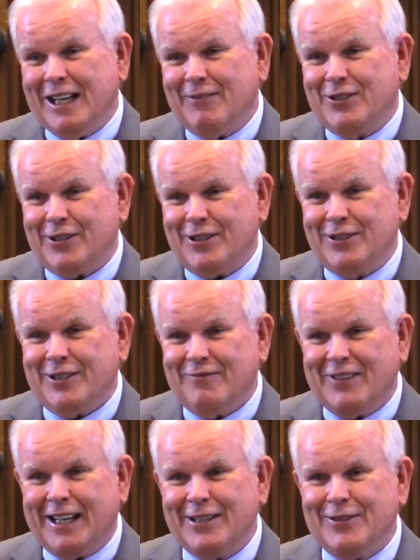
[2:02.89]
have a church that
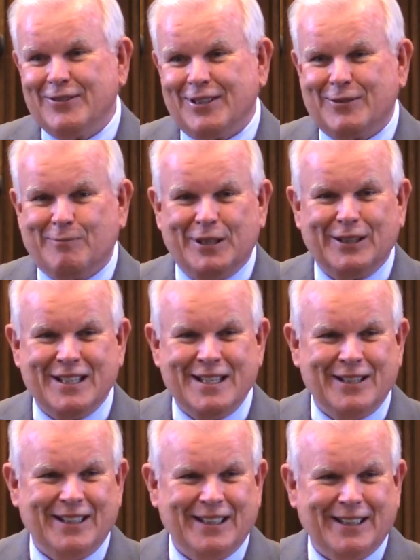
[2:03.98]
values this
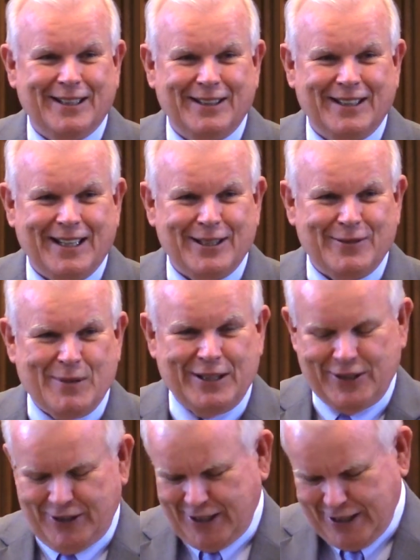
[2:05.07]
building as
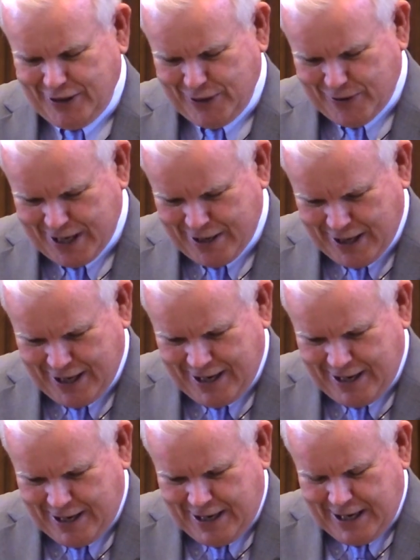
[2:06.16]
much as they do,
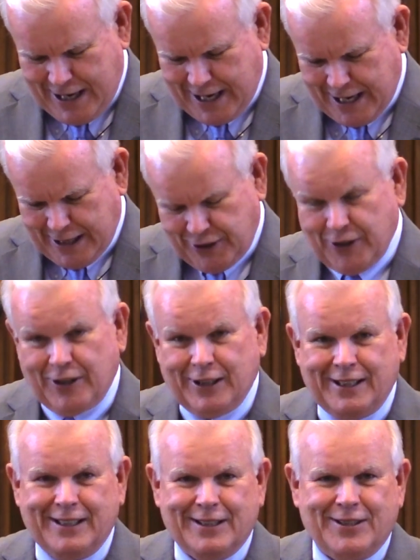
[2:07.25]
and
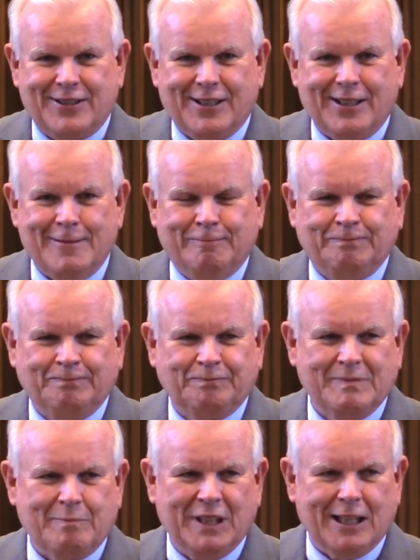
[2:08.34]
certainly is
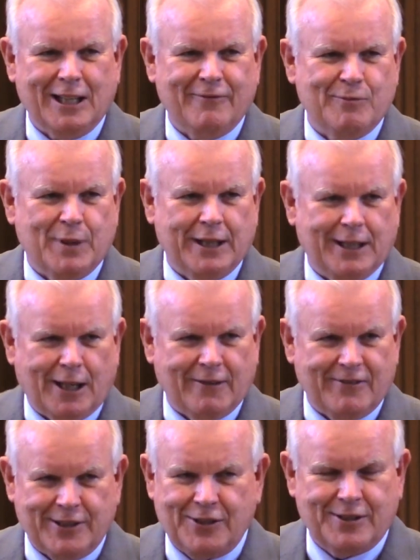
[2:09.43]
beloved by all
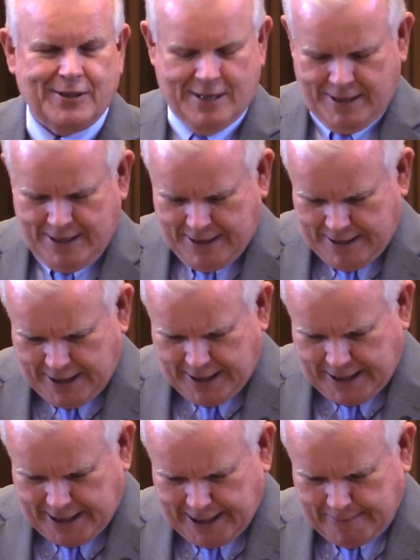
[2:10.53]
of us,
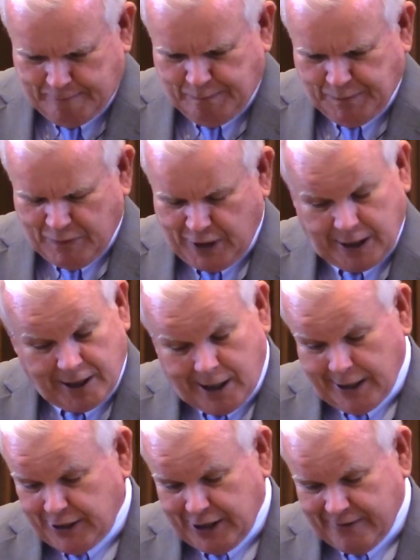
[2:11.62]

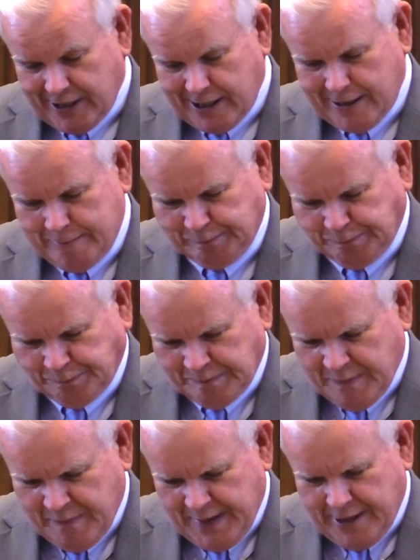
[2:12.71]
regardless of
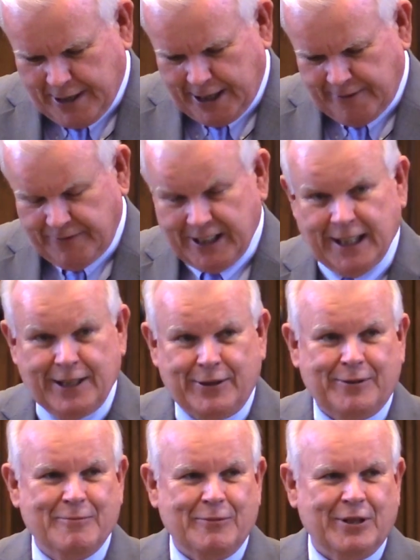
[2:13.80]
our
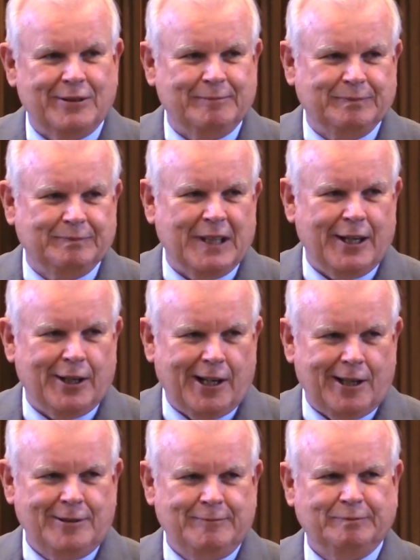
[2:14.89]
faith and
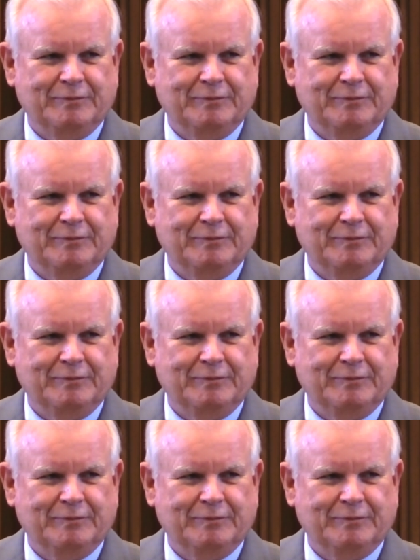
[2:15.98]
our